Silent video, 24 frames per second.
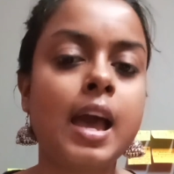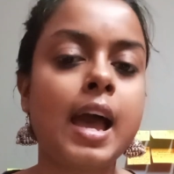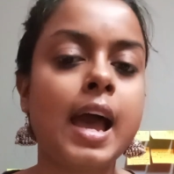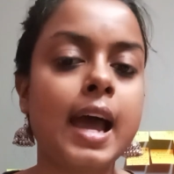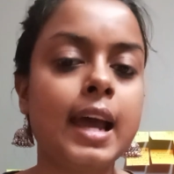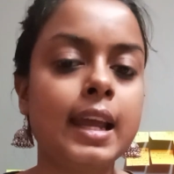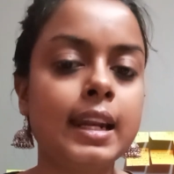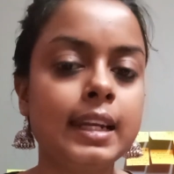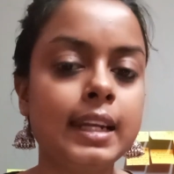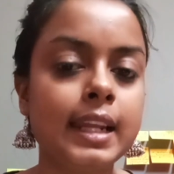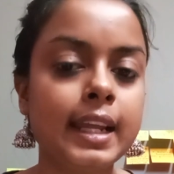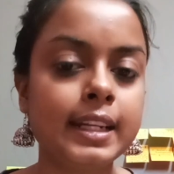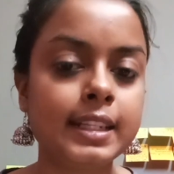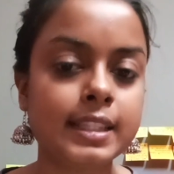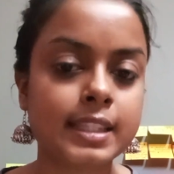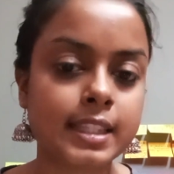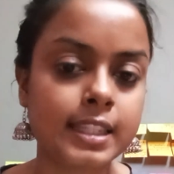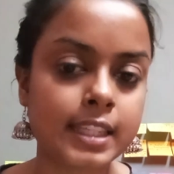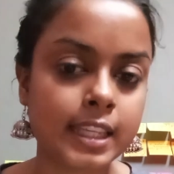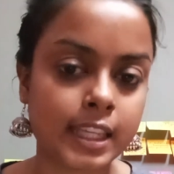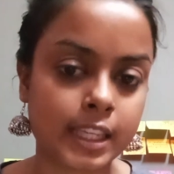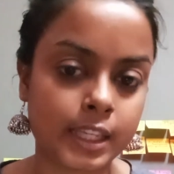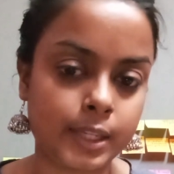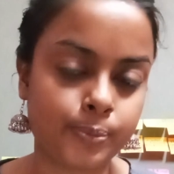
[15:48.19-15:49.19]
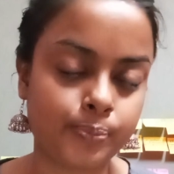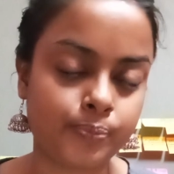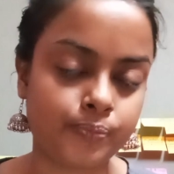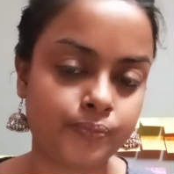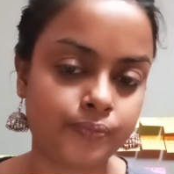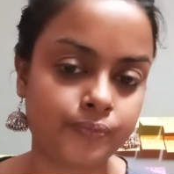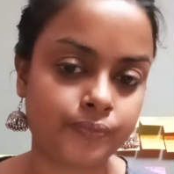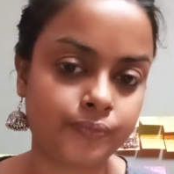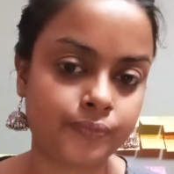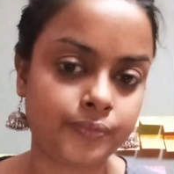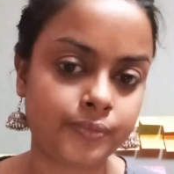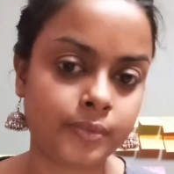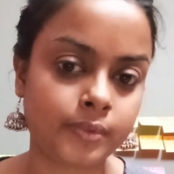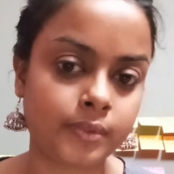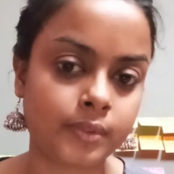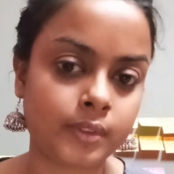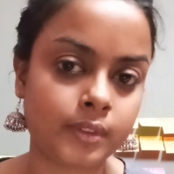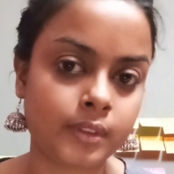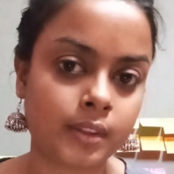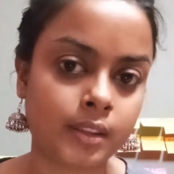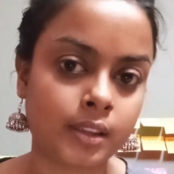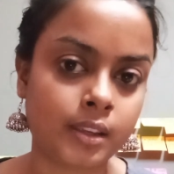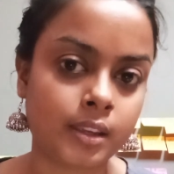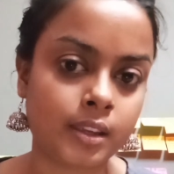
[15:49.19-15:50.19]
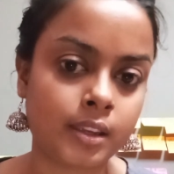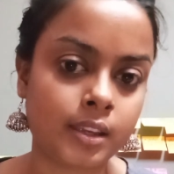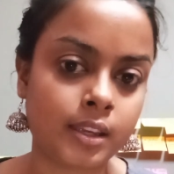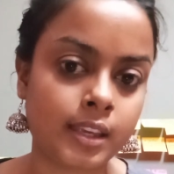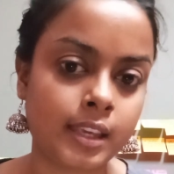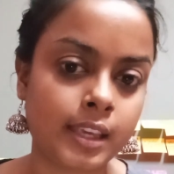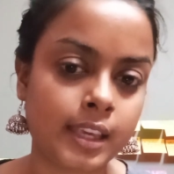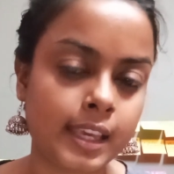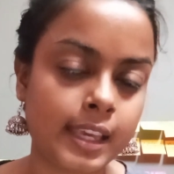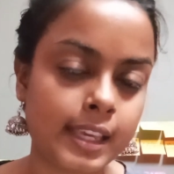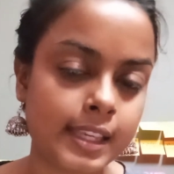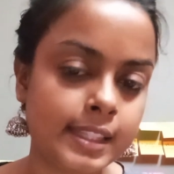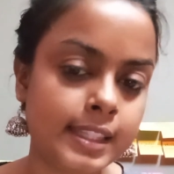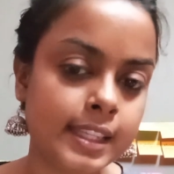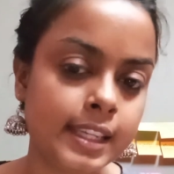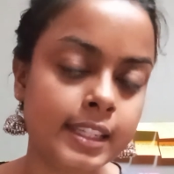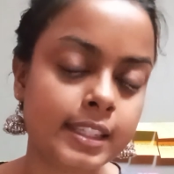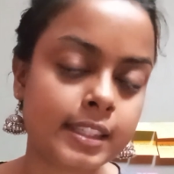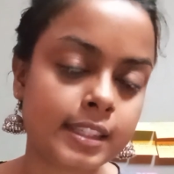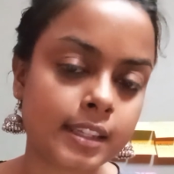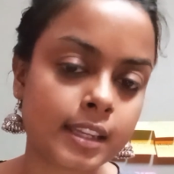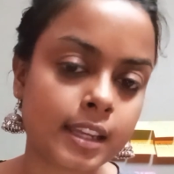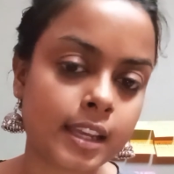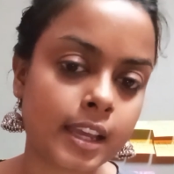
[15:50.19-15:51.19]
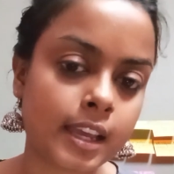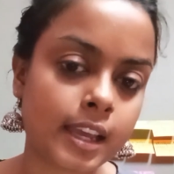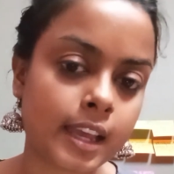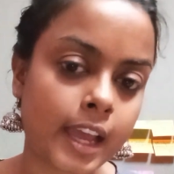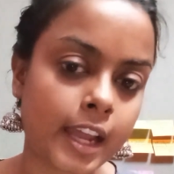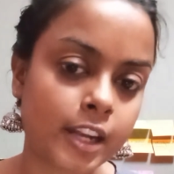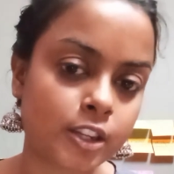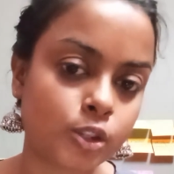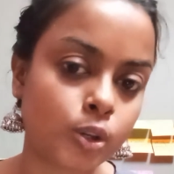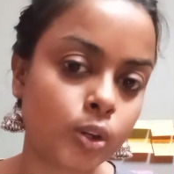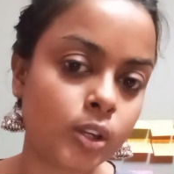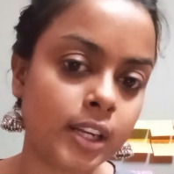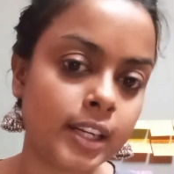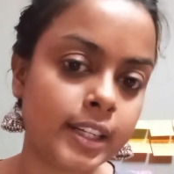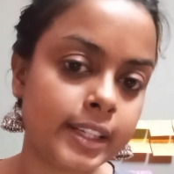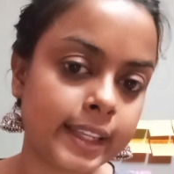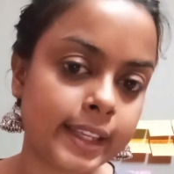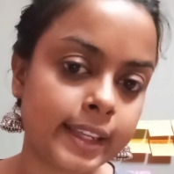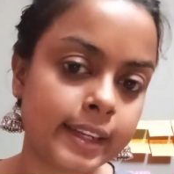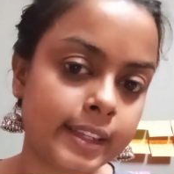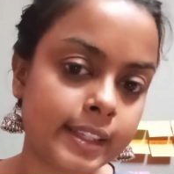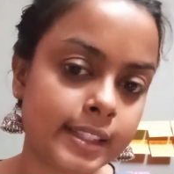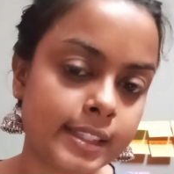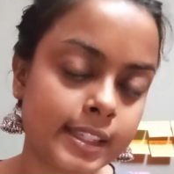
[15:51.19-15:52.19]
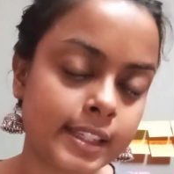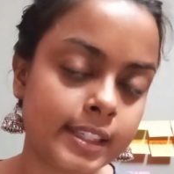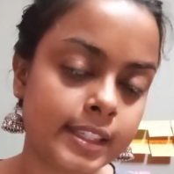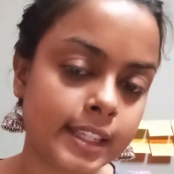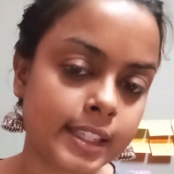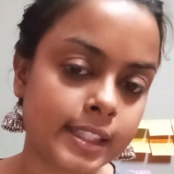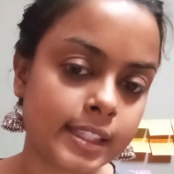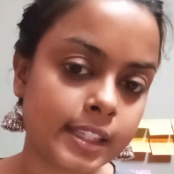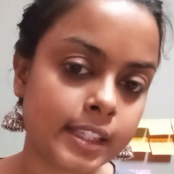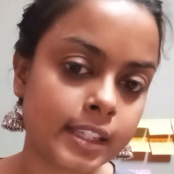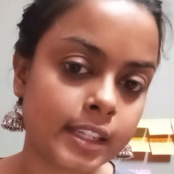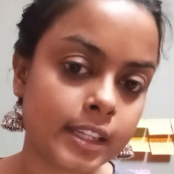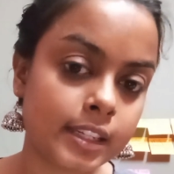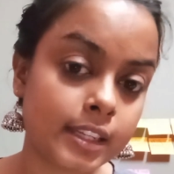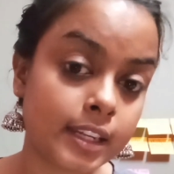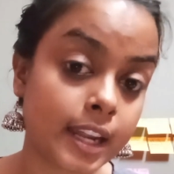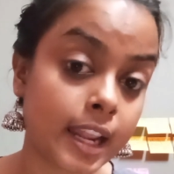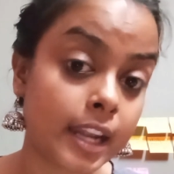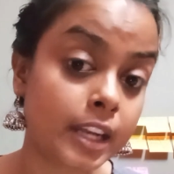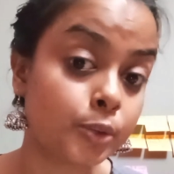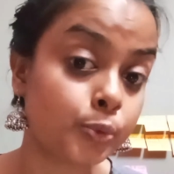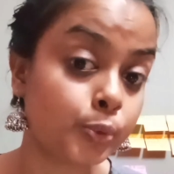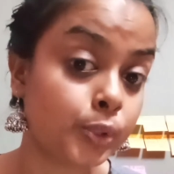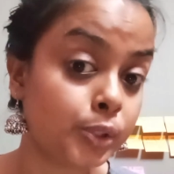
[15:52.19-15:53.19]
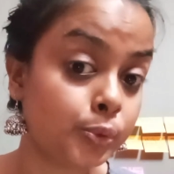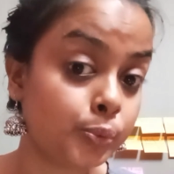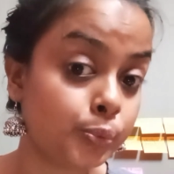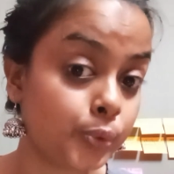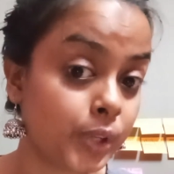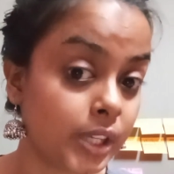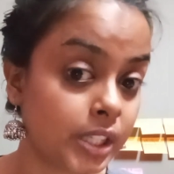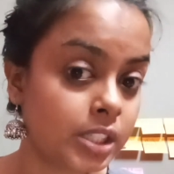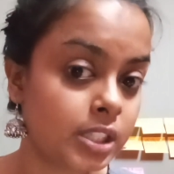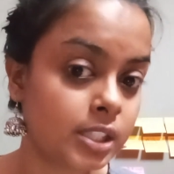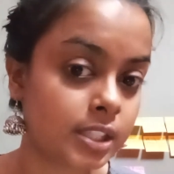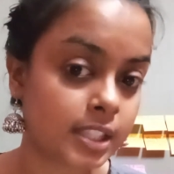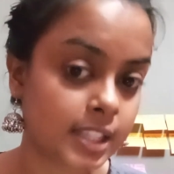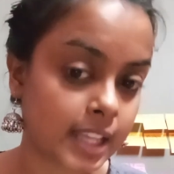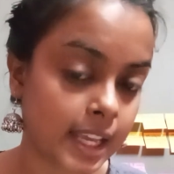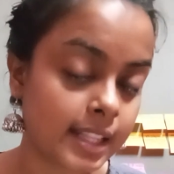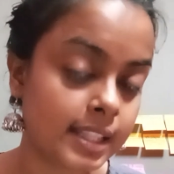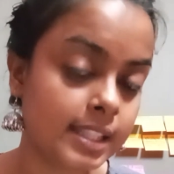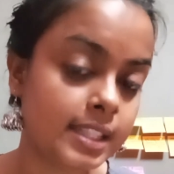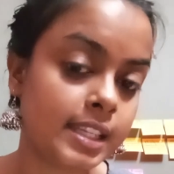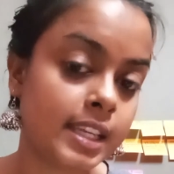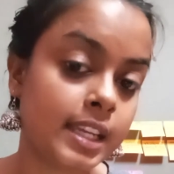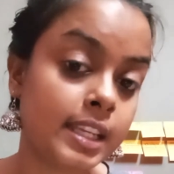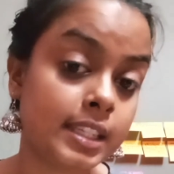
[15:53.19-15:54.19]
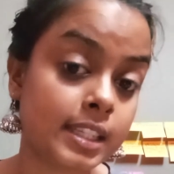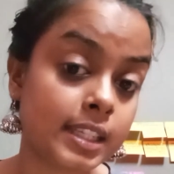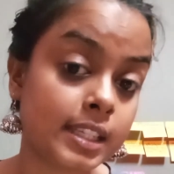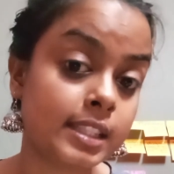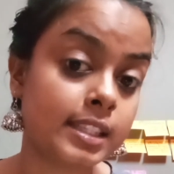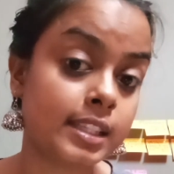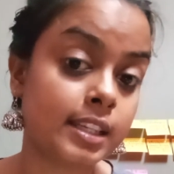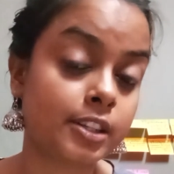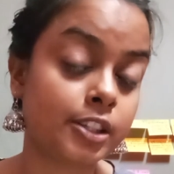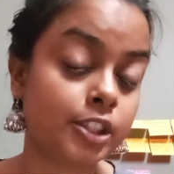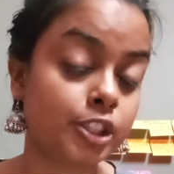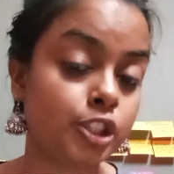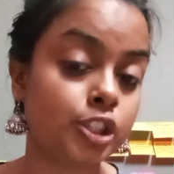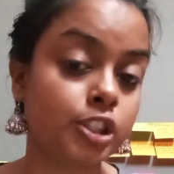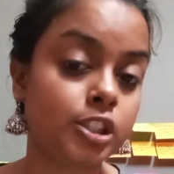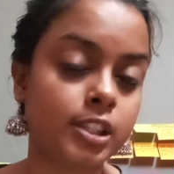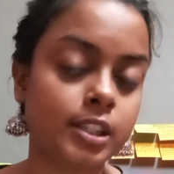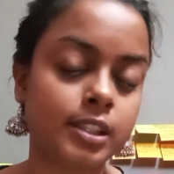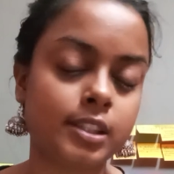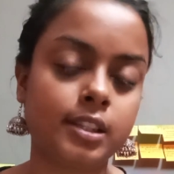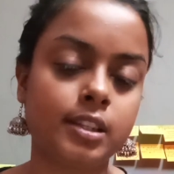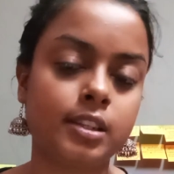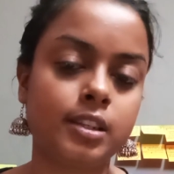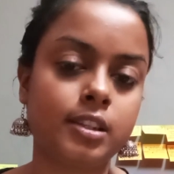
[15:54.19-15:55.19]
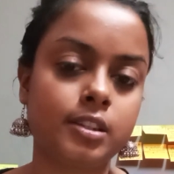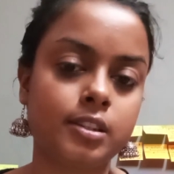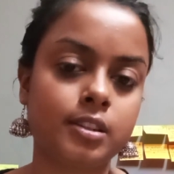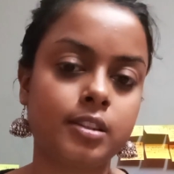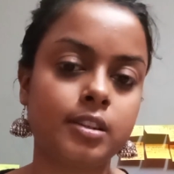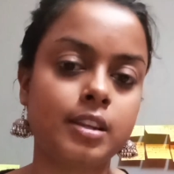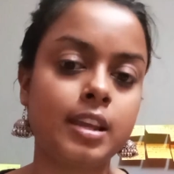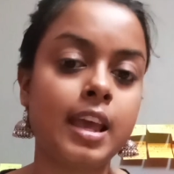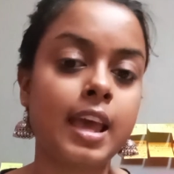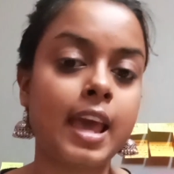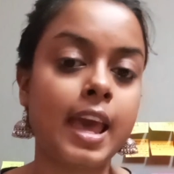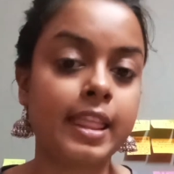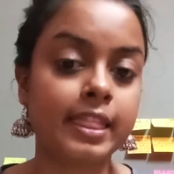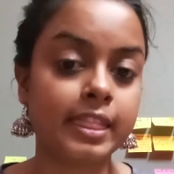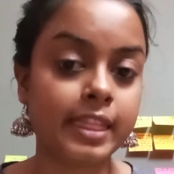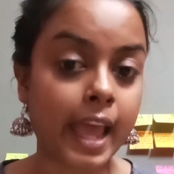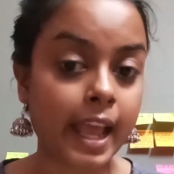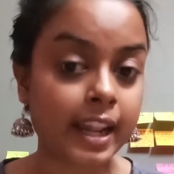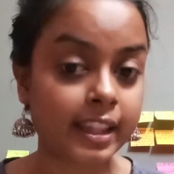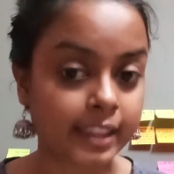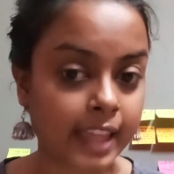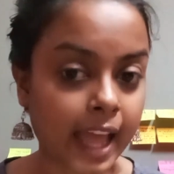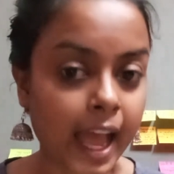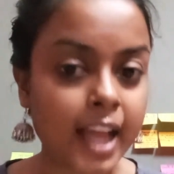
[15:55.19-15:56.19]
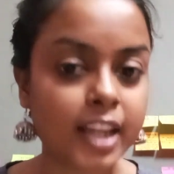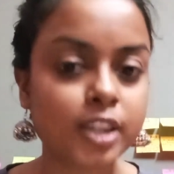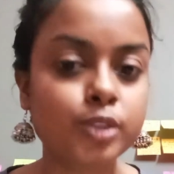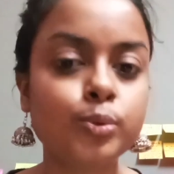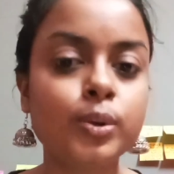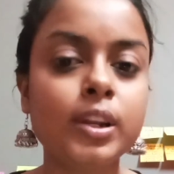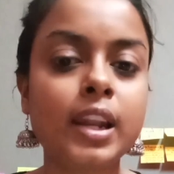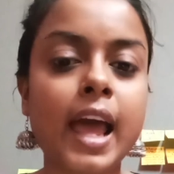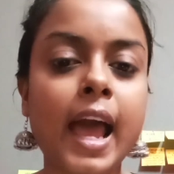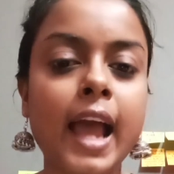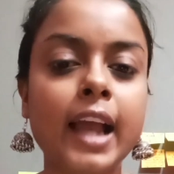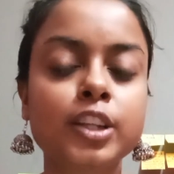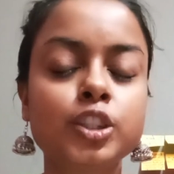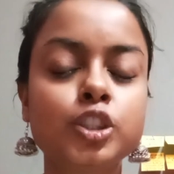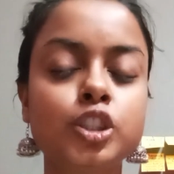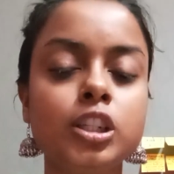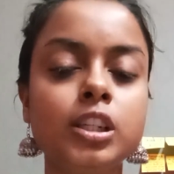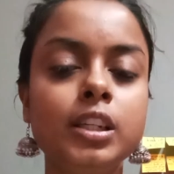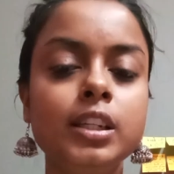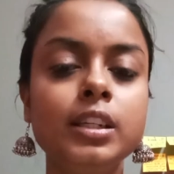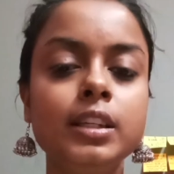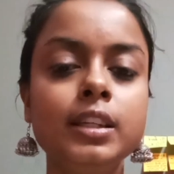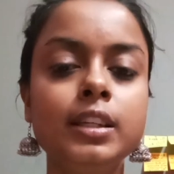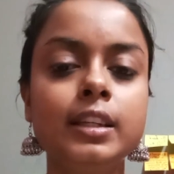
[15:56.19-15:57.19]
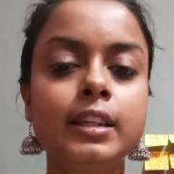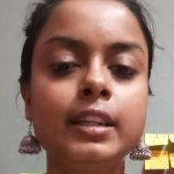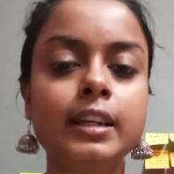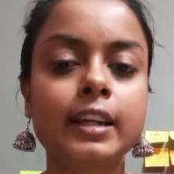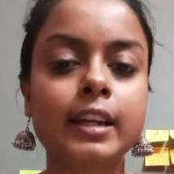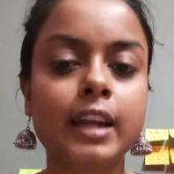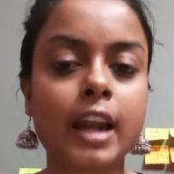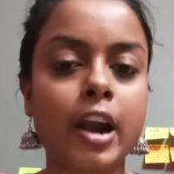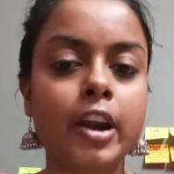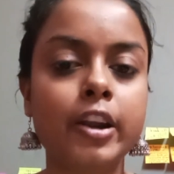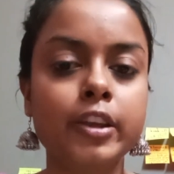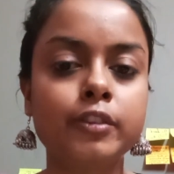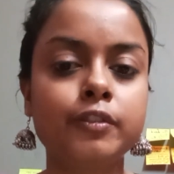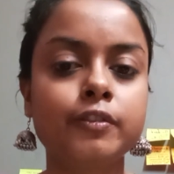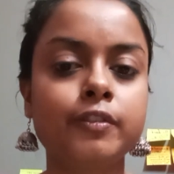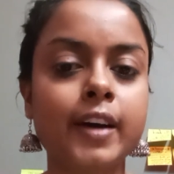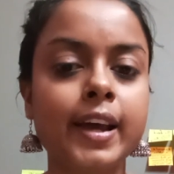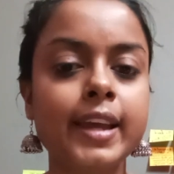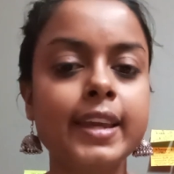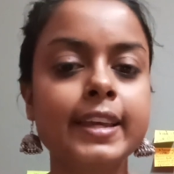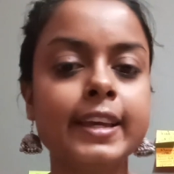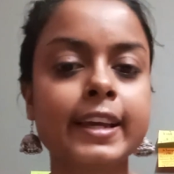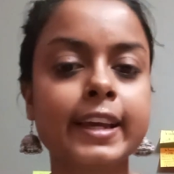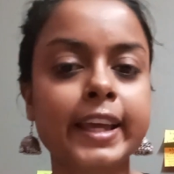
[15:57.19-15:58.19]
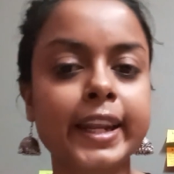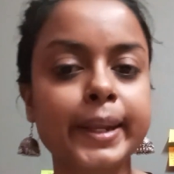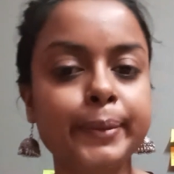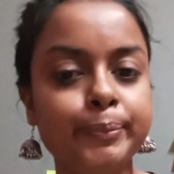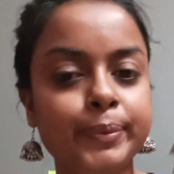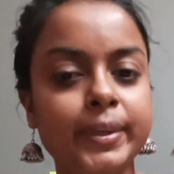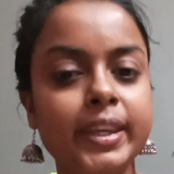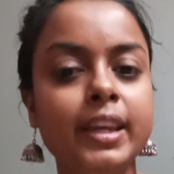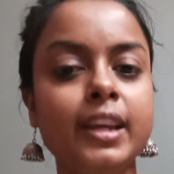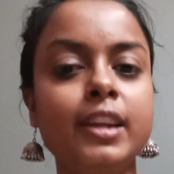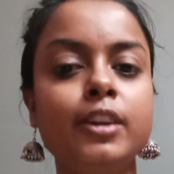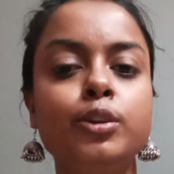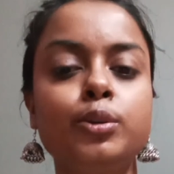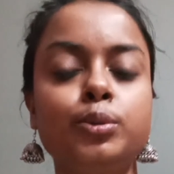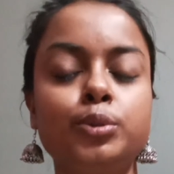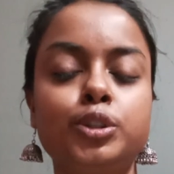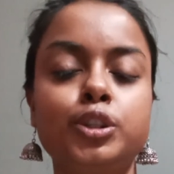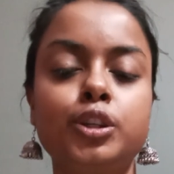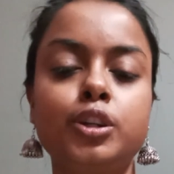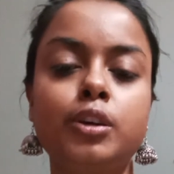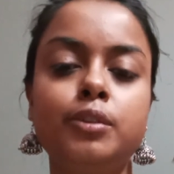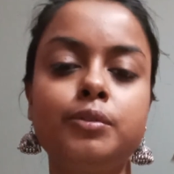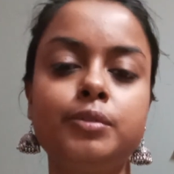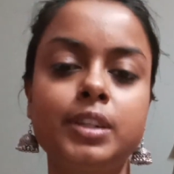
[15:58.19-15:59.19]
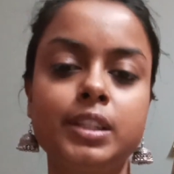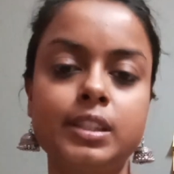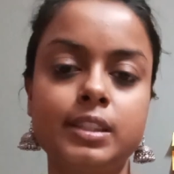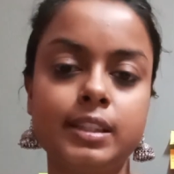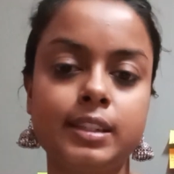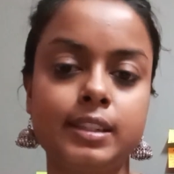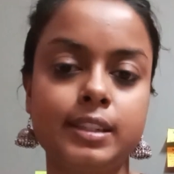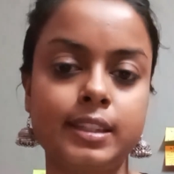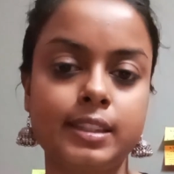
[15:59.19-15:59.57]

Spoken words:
And let's see, is it at all a rigid designator, and in which sense it is a rigid designator. And that will actually clarify Kripkean notion of rigid